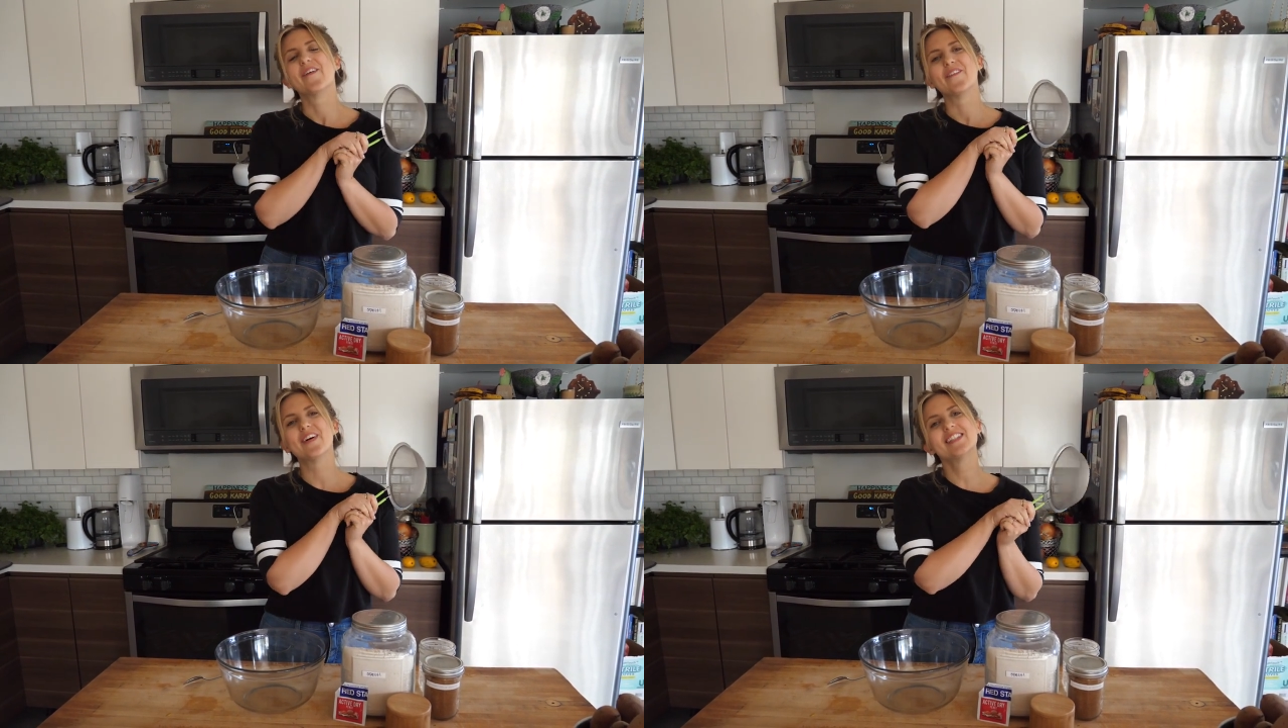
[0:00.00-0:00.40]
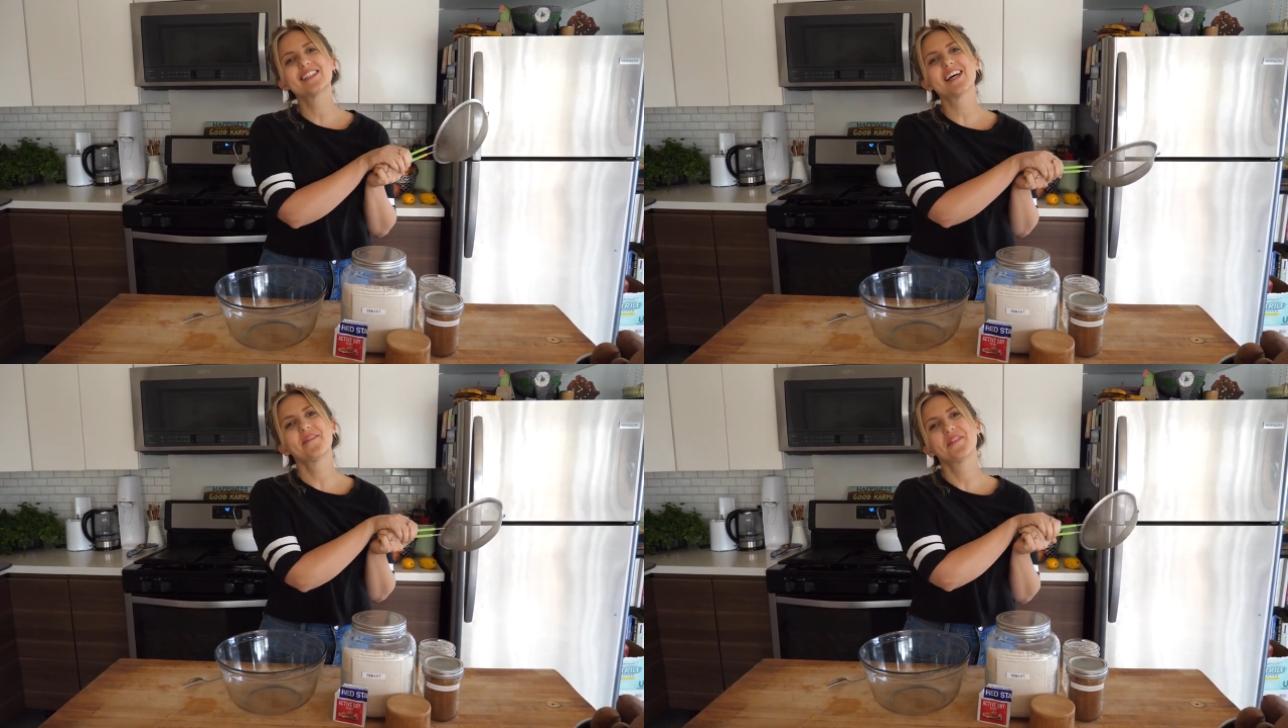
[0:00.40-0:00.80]

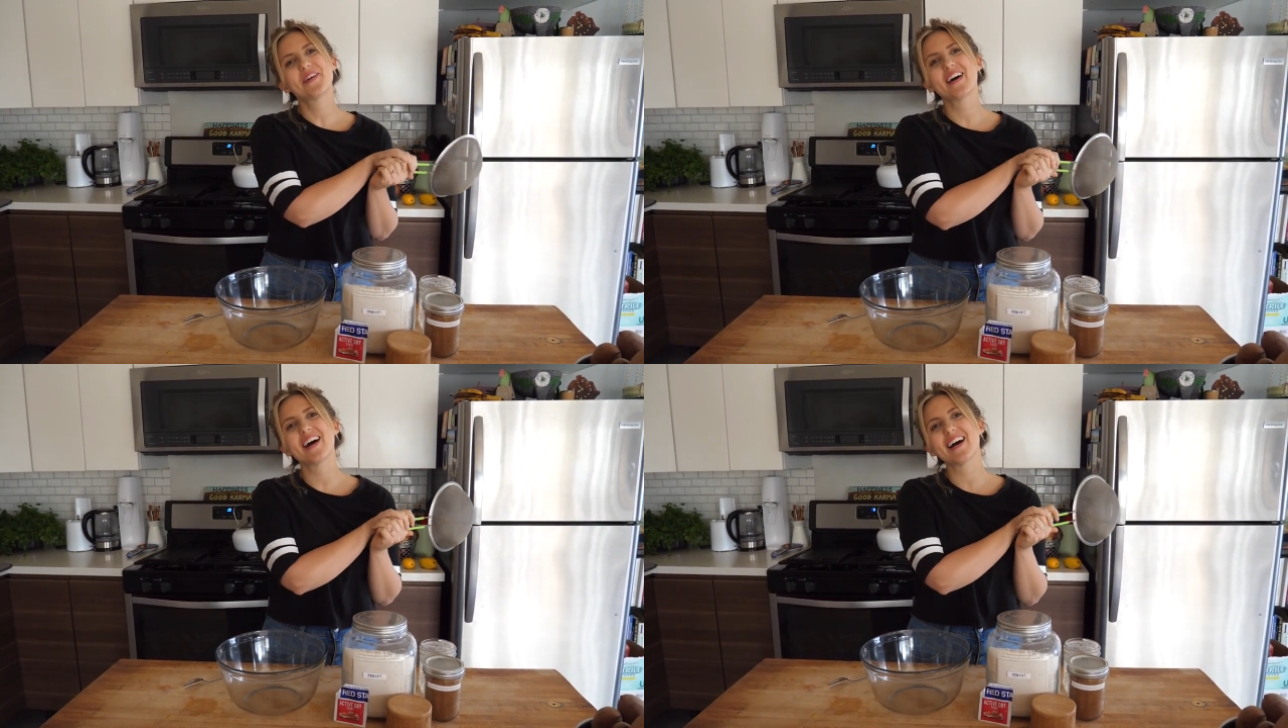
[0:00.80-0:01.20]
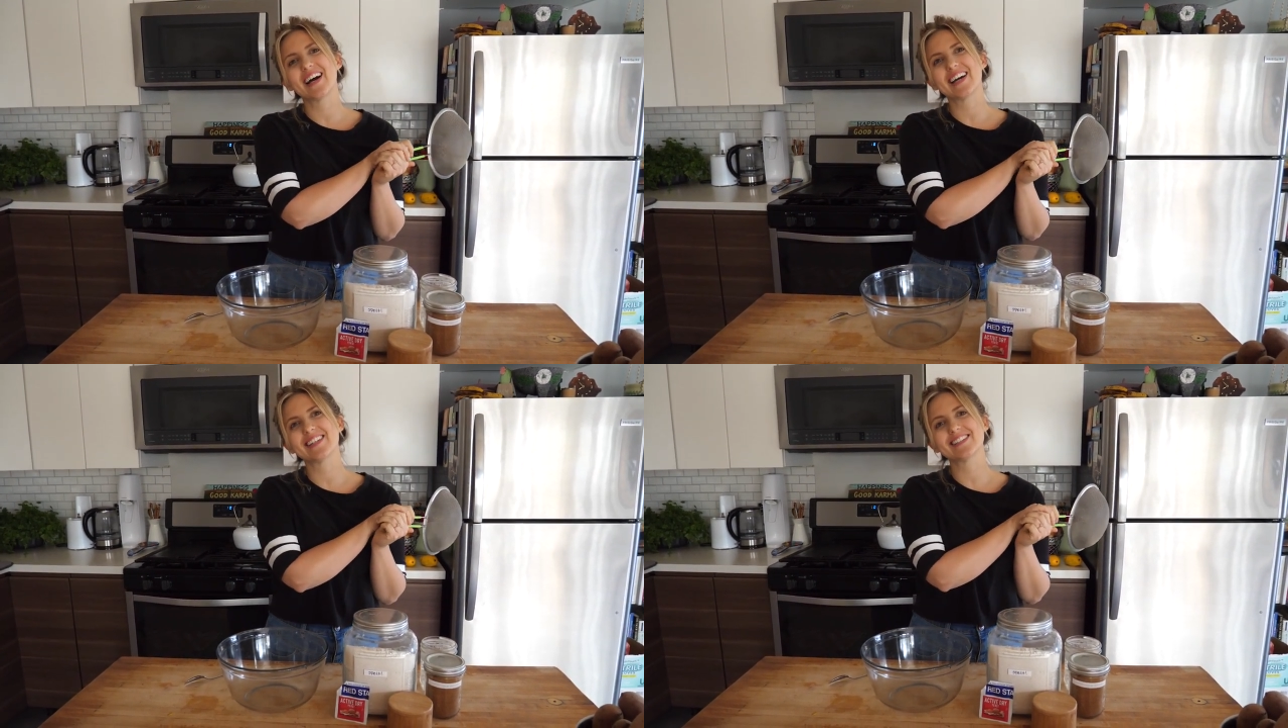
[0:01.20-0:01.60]
What's up, you
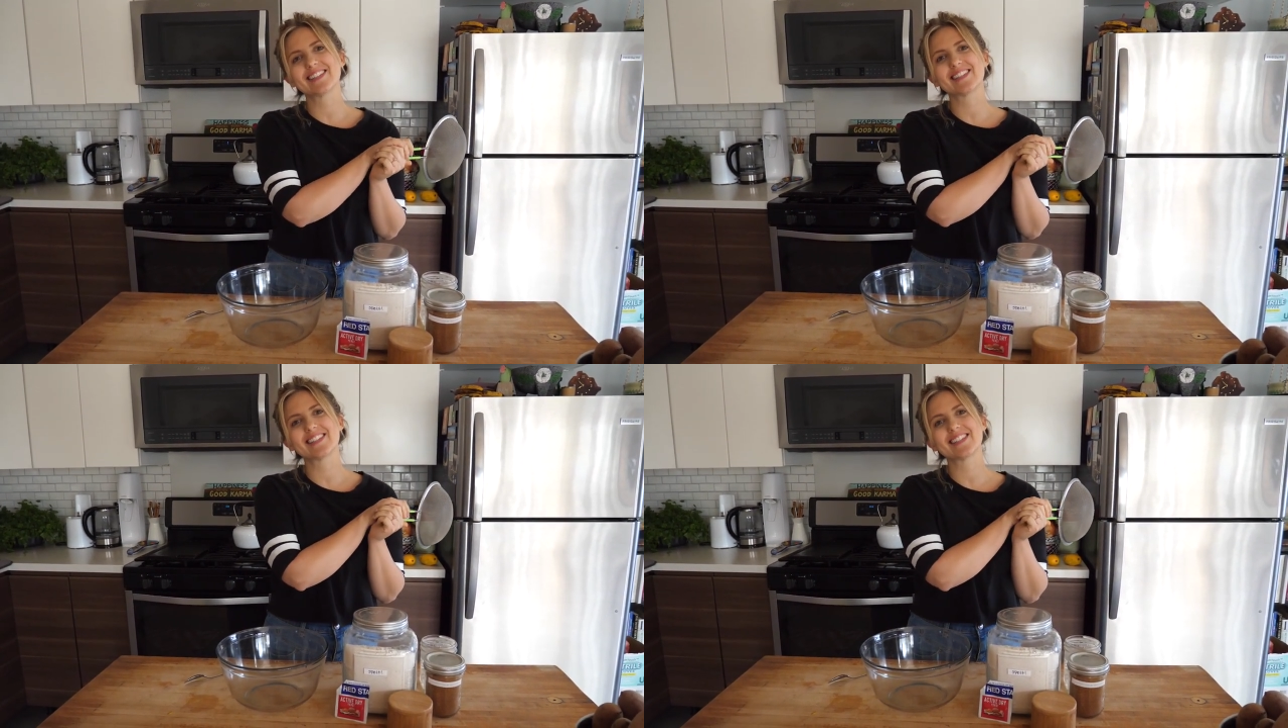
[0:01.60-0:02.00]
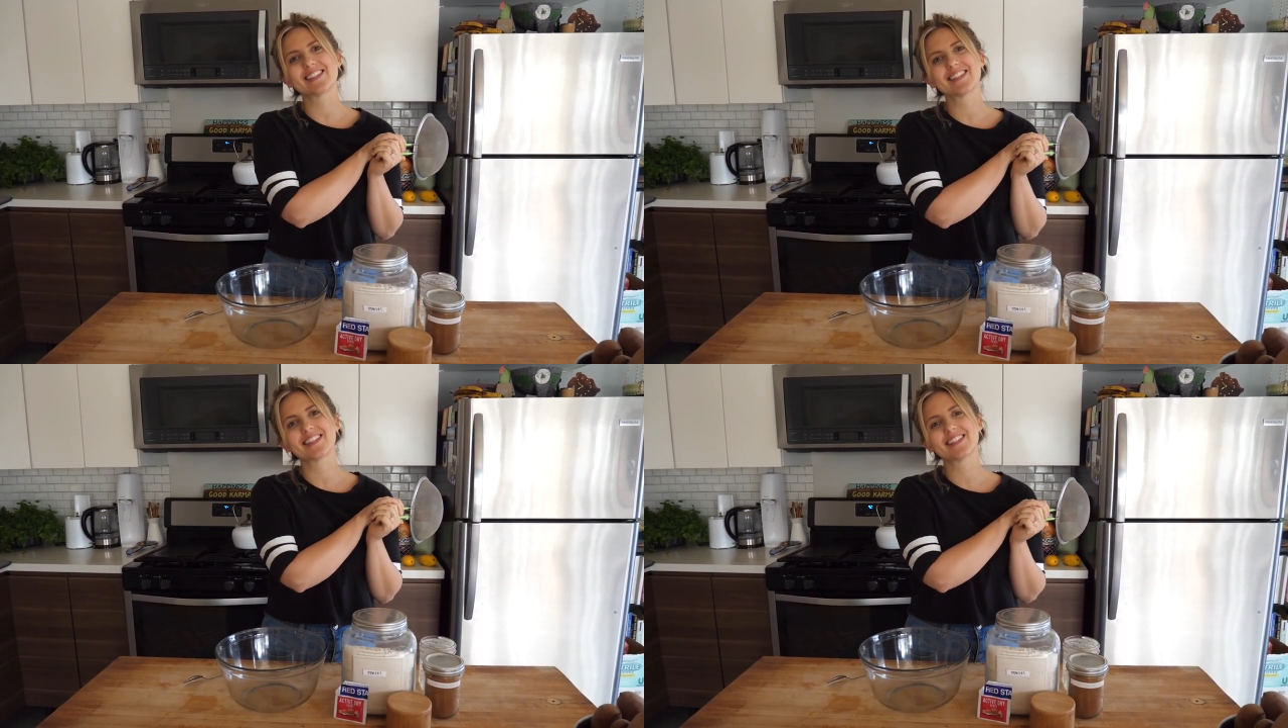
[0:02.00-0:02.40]

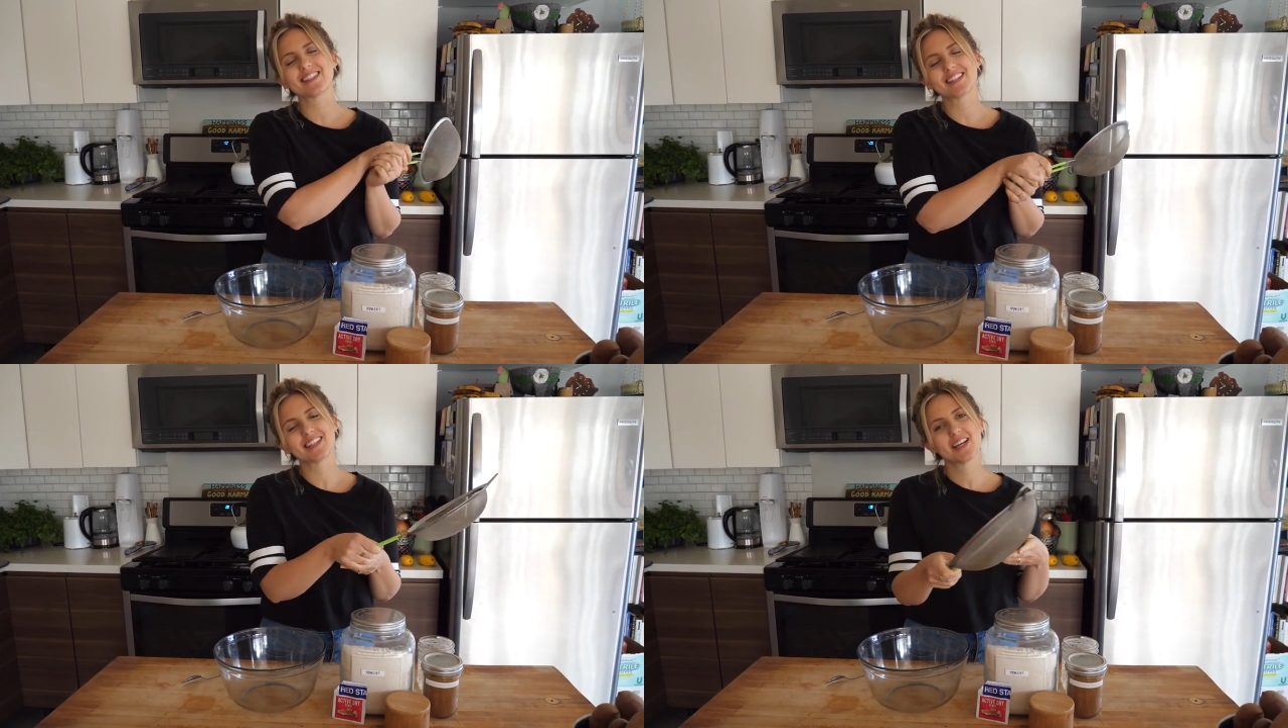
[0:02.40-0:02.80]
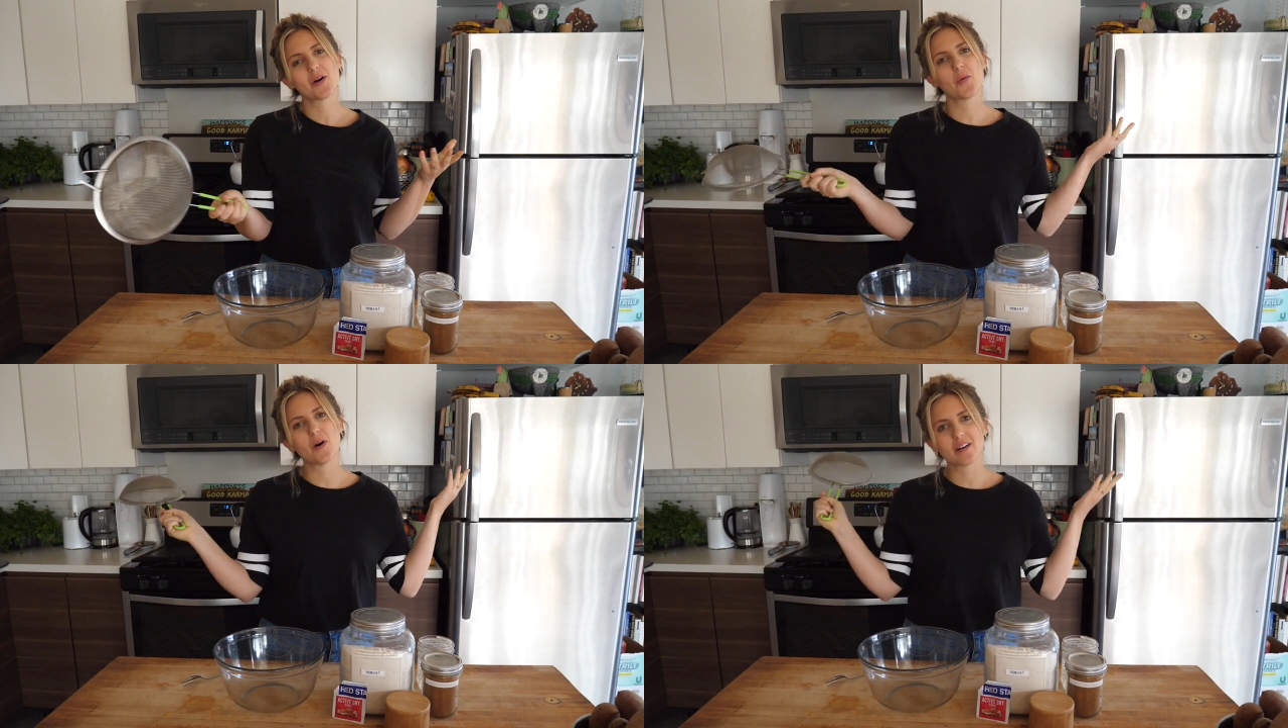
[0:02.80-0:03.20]
guys?
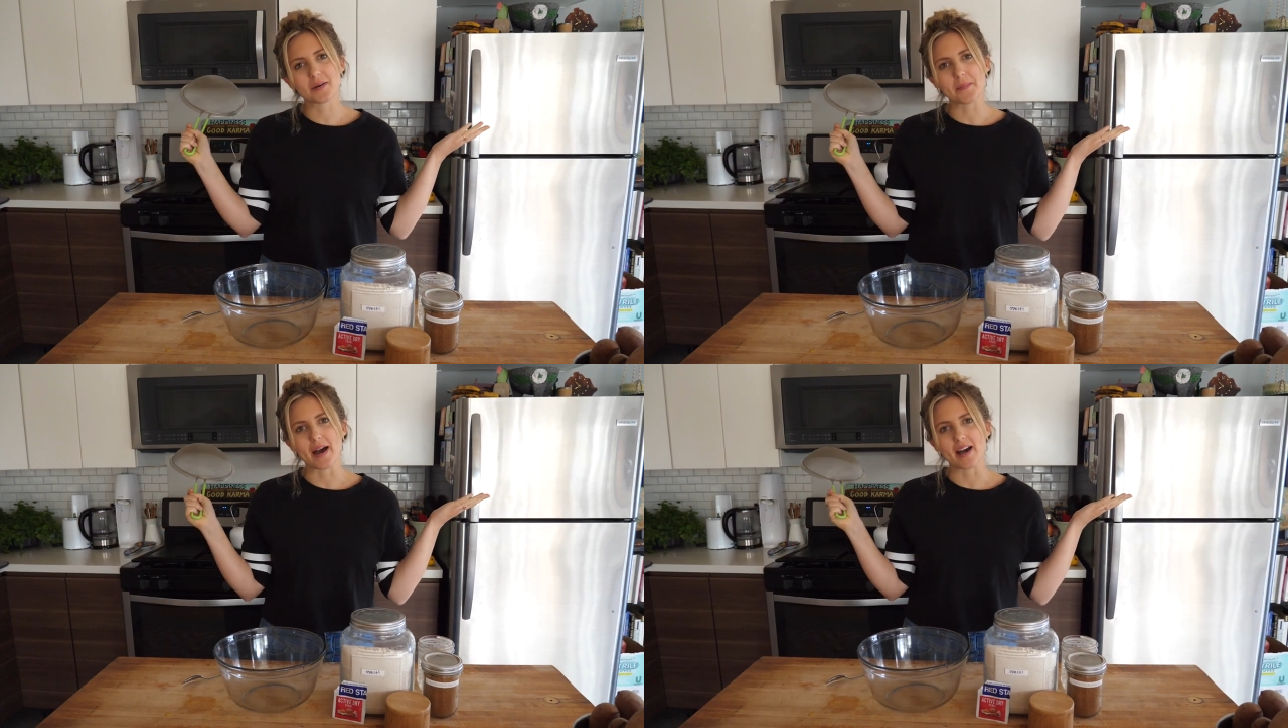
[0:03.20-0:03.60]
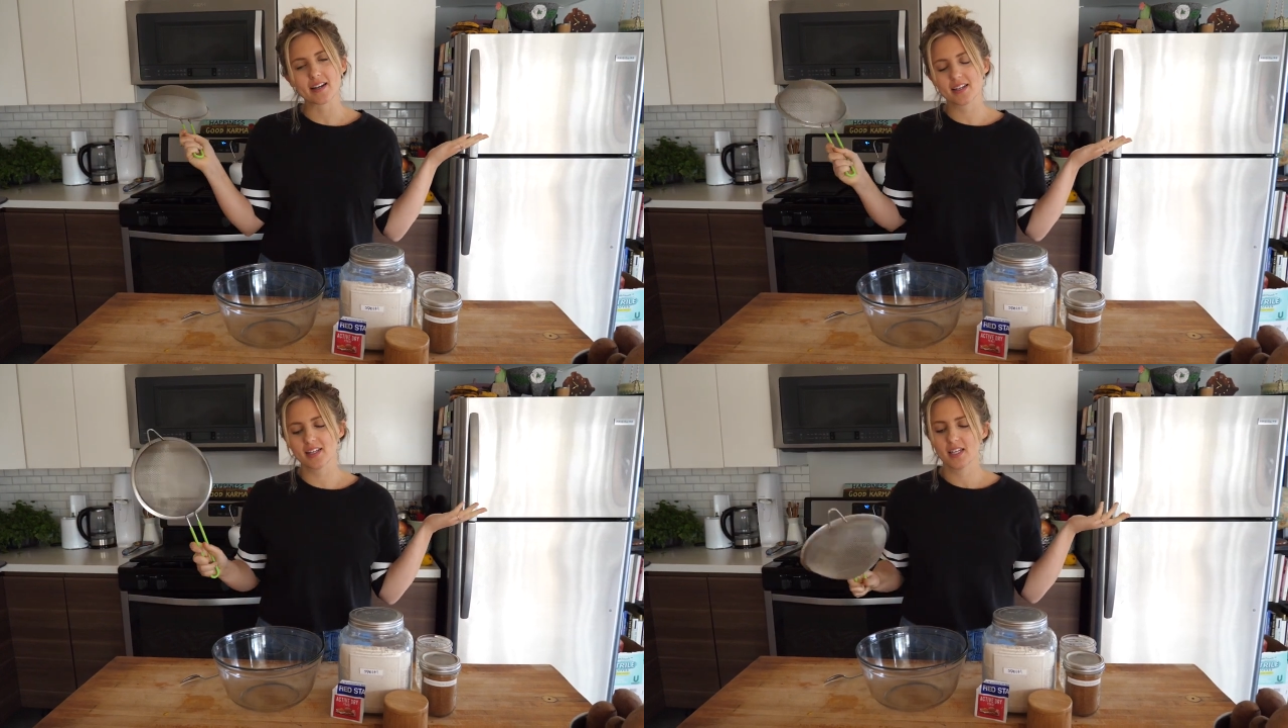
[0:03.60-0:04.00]
Welcome
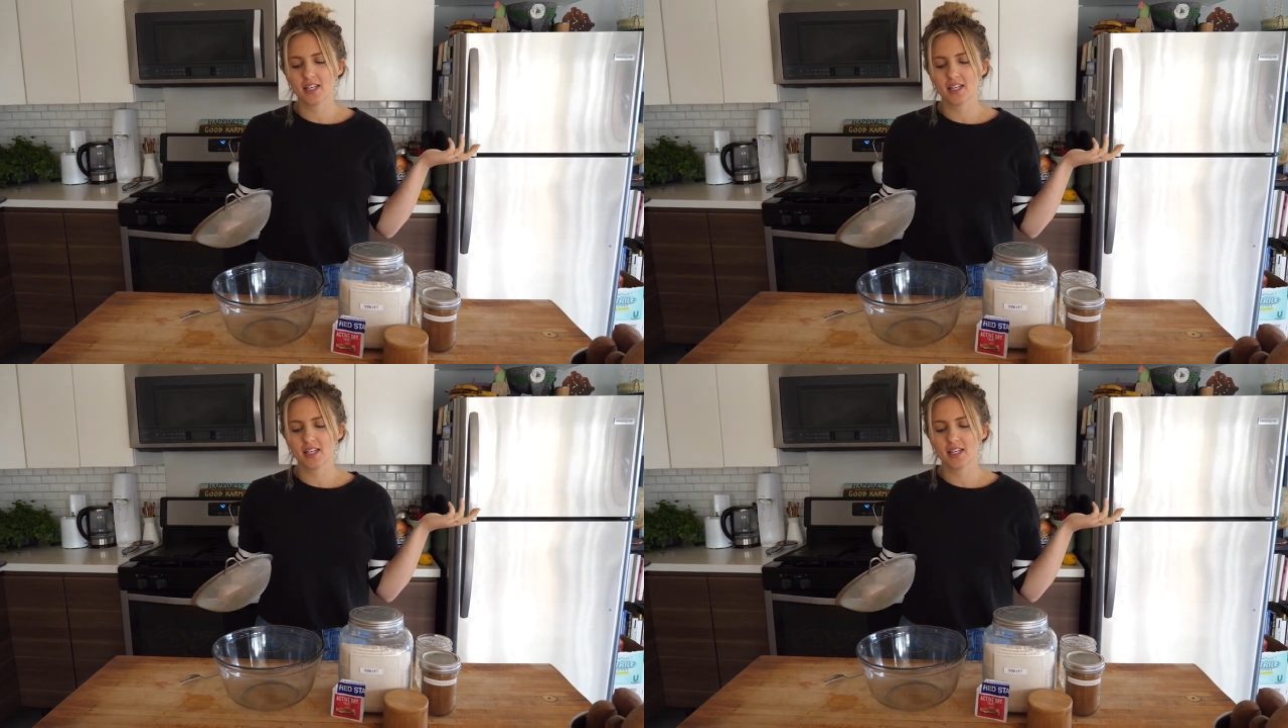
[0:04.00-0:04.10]
back.